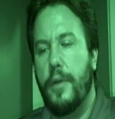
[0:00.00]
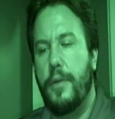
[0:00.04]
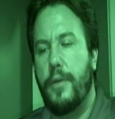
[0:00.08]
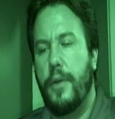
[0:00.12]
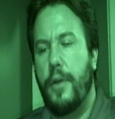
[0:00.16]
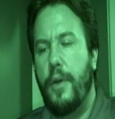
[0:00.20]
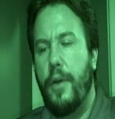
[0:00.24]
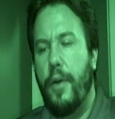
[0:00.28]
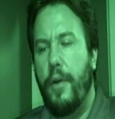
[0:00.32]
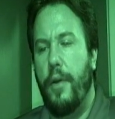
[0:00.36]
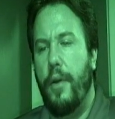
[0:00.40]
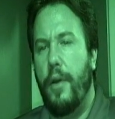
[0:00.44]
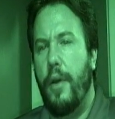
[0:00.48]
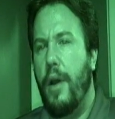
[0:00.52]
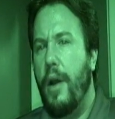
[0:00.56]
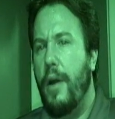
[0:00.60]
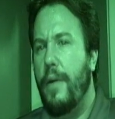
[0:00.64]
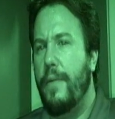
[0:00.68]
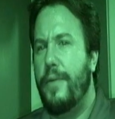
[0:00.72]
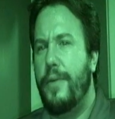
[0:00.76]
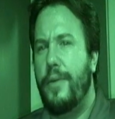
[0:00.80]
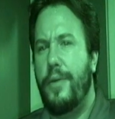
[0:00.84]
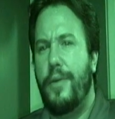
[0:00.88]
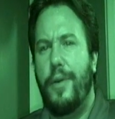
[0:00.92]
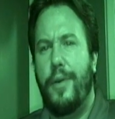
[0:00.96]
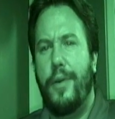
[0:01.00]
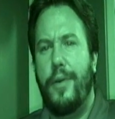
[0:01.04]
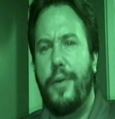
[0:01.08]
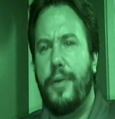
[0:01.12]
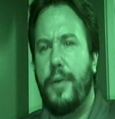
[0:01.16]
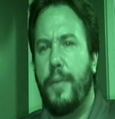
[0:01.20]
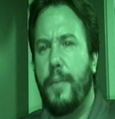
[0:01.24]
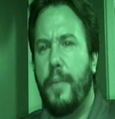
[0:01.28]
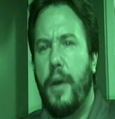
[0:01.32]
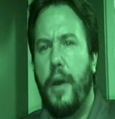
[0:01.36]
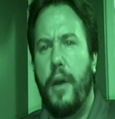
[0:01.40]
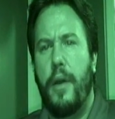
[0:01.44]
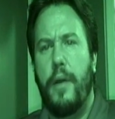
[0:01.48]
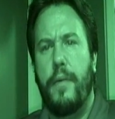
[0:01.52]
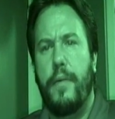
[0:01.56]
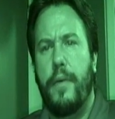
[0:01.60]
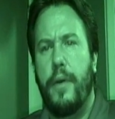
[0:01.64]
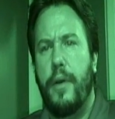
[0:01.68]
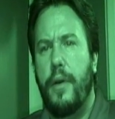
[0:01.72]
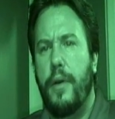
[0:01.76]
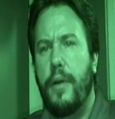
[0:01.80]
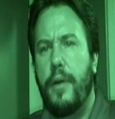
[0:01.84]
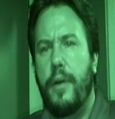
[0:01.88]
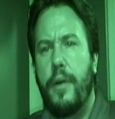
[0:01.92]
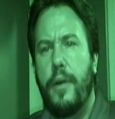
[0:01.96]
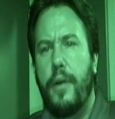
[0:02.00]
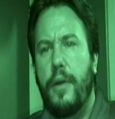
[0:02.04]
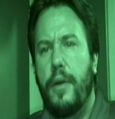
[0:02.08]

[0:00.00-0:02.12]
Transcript: security officer or some kind of a...